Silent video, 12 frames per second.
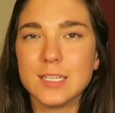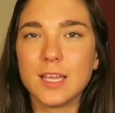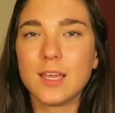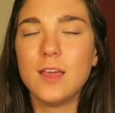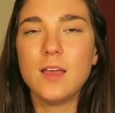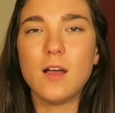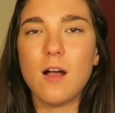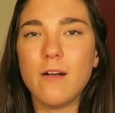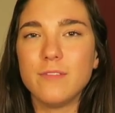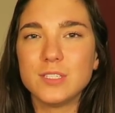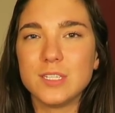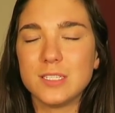Like
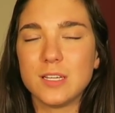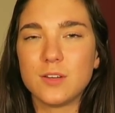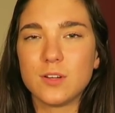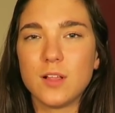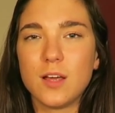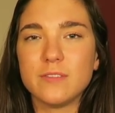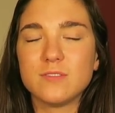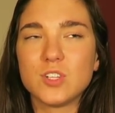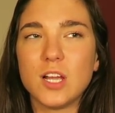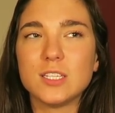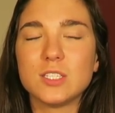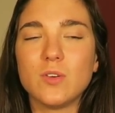obviously it's under a lot of
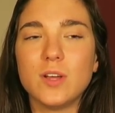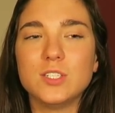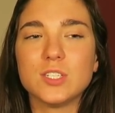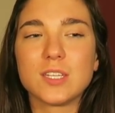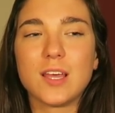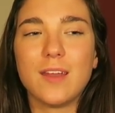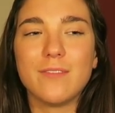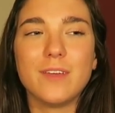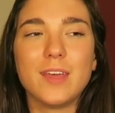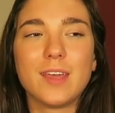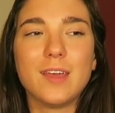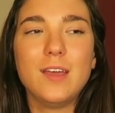stress, so I just kind of
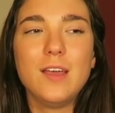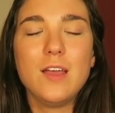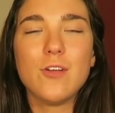like